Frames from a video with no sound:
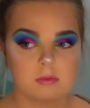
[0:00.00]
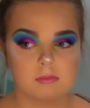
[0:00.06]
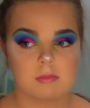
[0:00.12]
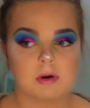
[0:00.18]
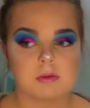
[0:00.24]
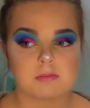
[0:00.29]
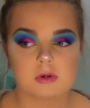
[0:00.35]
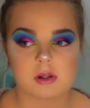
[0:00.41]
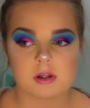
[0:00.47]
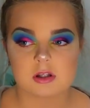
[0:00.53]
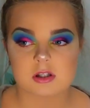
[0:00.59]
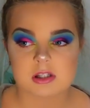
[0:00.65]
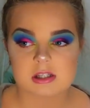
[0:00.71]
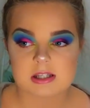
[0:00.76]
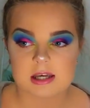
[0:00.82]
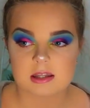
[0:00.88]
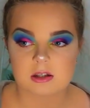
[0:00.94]
My brother
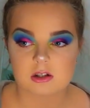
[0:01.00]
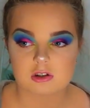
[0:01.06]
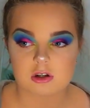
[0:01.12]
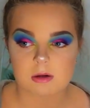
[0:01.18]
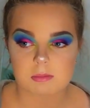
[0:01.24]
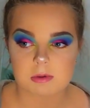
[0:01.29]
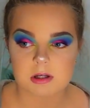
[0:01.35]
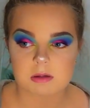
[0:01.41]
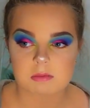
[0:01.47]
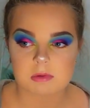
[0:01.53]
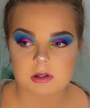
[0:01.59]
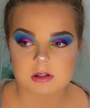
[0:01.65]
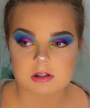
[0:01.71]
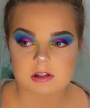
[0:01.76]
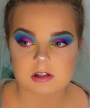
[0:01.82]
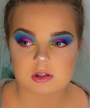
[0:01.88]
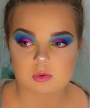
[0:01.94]
just scared the crap out of me
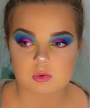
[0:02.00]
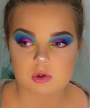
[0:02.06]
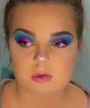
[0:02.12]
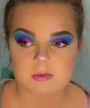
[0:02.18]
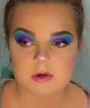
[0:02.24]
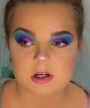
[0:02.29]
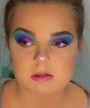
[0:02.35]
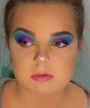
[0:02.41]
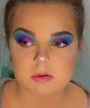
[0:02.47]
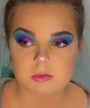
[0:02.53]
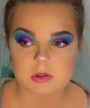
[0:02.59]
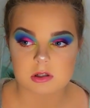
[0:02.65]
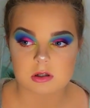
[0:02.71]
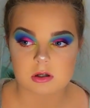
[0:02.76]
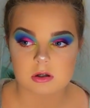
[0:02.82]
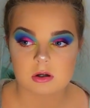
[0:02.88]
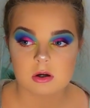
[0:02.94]
because he just walked past my
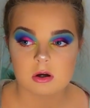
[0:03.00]
window.